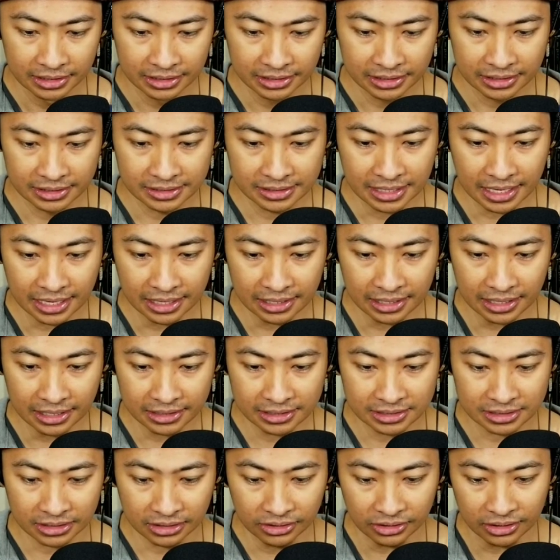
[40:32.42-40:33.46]
He's got an
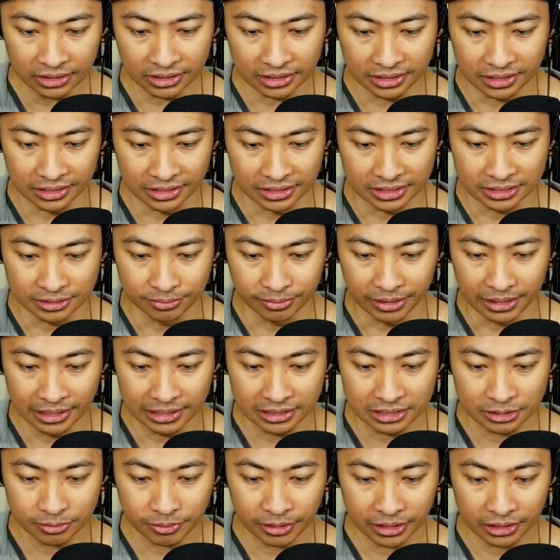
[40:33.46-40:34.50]
Etsy. Look at this, man.
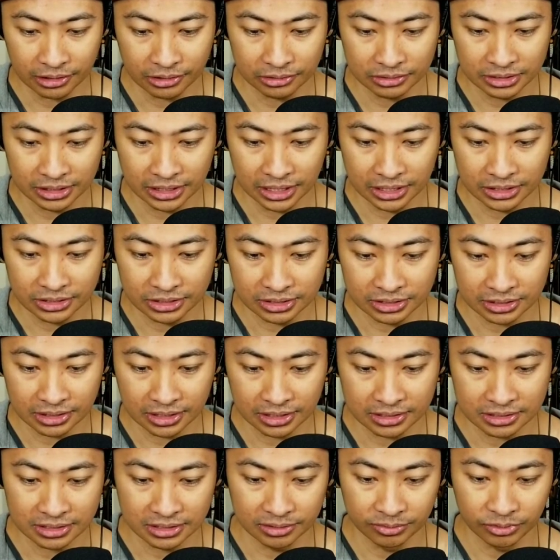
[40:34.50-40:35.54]
Sparco Tenacious
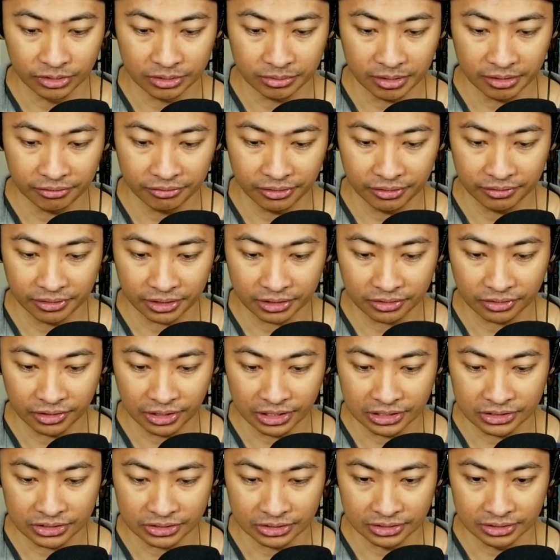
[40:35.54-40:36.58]
Custom, one of my favorite
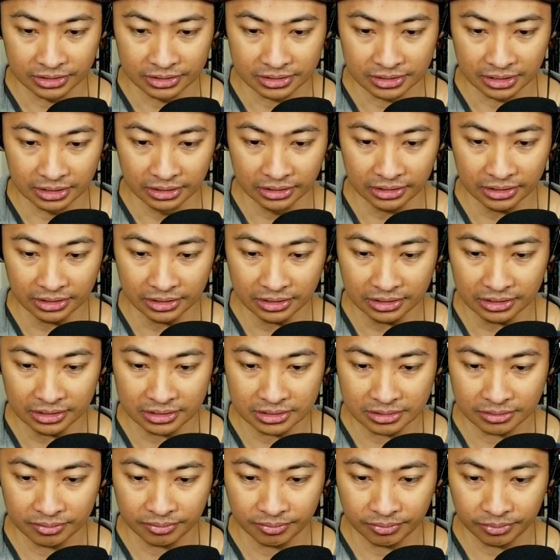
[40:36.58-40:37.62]
creations. And look at
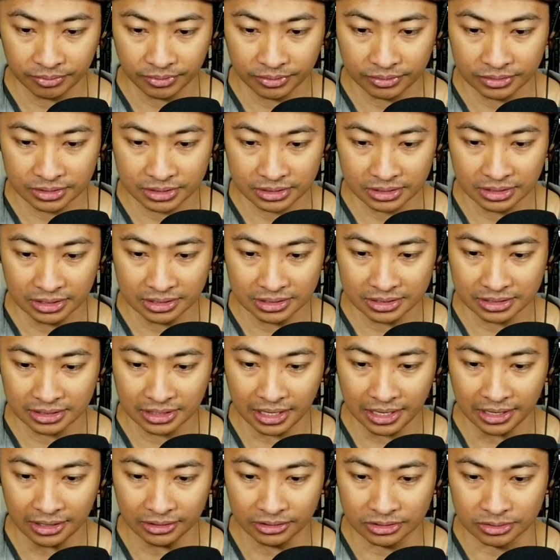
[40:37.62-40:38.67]
this, these
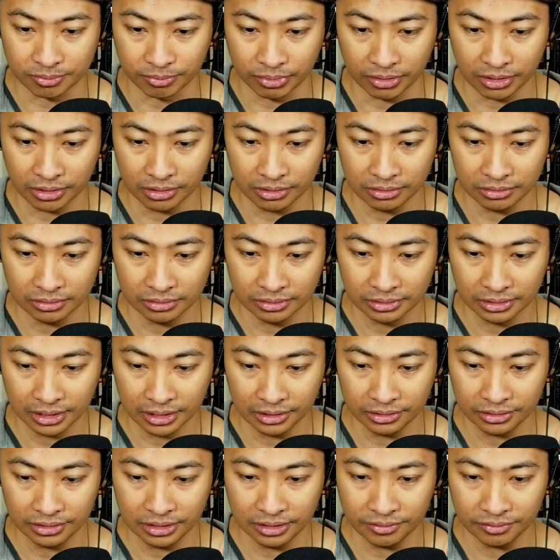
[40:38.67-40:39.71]
scales, bro. I
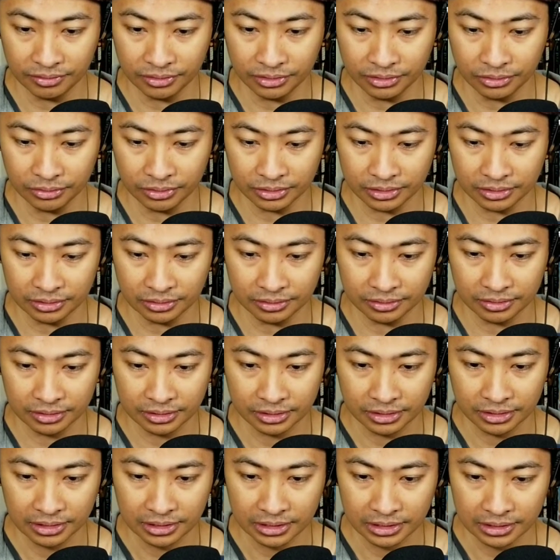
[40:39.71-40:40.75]
don't even know what to.
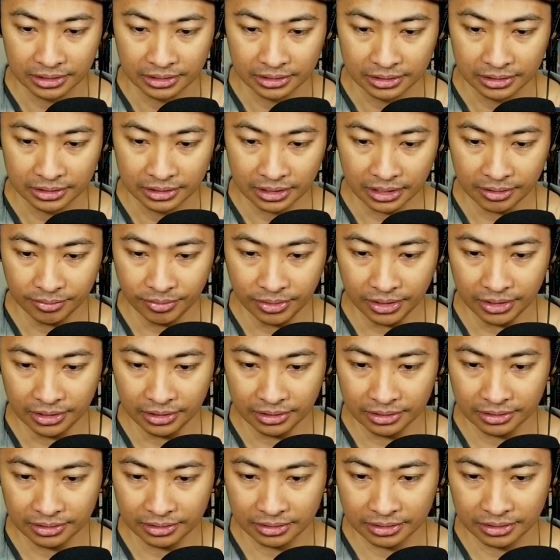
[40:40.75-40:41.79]
I
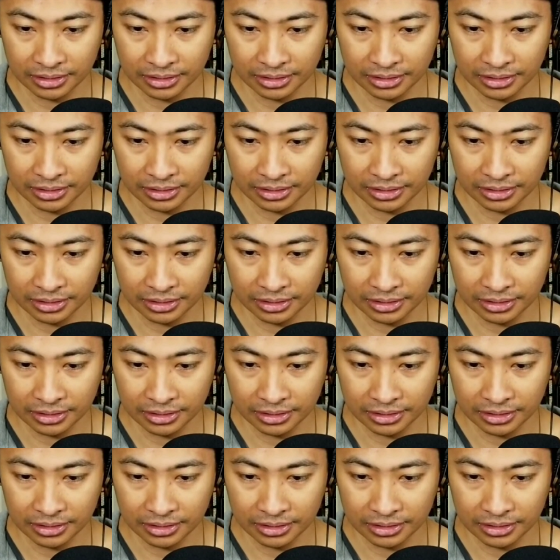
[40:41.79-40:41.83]
mean,